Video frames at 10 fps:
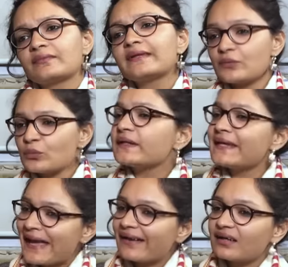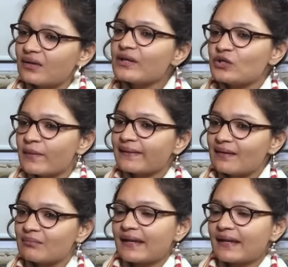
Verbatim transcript: They, were they angry when you met them?